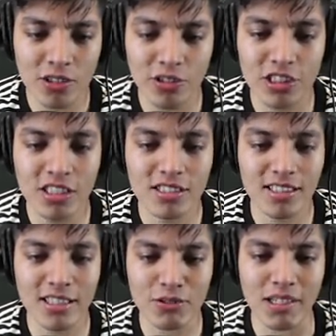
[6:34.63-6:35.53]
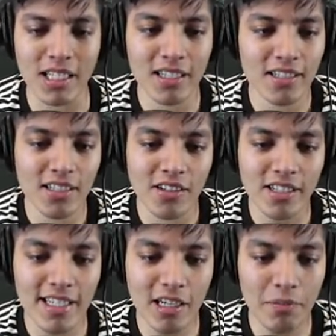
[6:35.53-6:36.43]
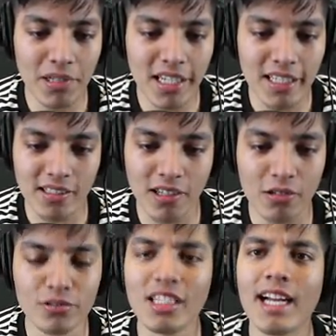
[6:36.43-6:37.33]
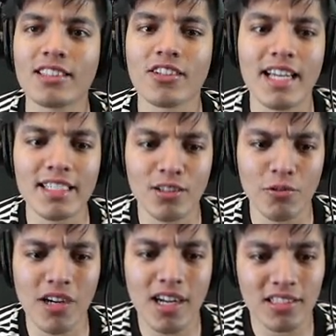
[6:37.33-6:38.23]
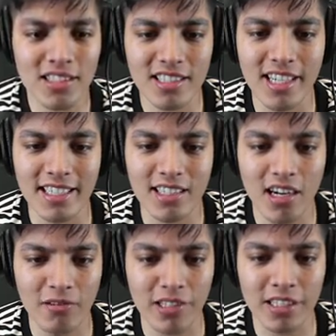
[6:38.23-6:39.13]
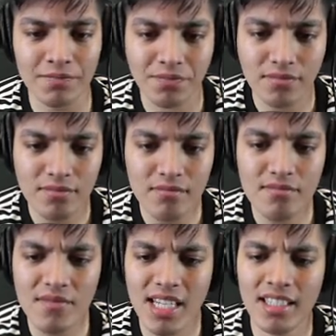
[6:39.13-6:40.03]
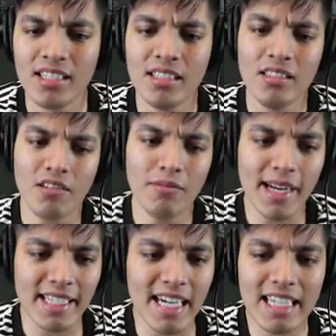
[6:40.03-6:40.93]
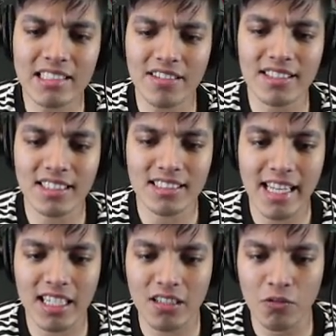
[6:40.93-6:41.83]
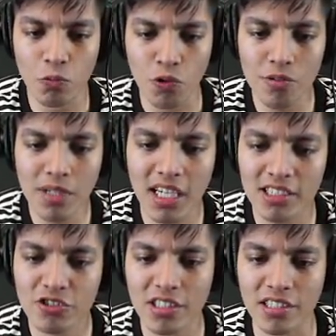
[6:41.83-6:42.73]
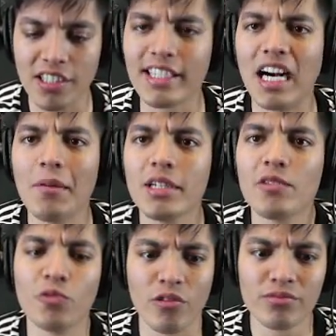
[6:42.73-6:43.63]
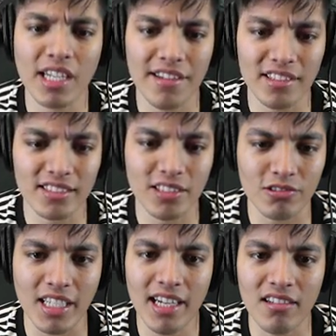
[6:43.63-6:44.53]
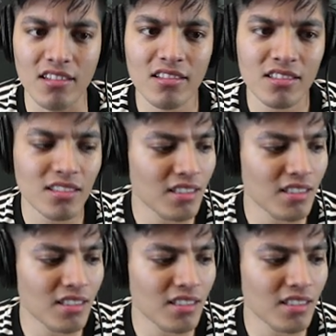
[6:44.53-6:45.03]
So it's just this one. Okay, open it. Oh, nice. Okay, so we're on to the next hallway. Oh my god, so this is like room 130. How many rooms are there in this hotel?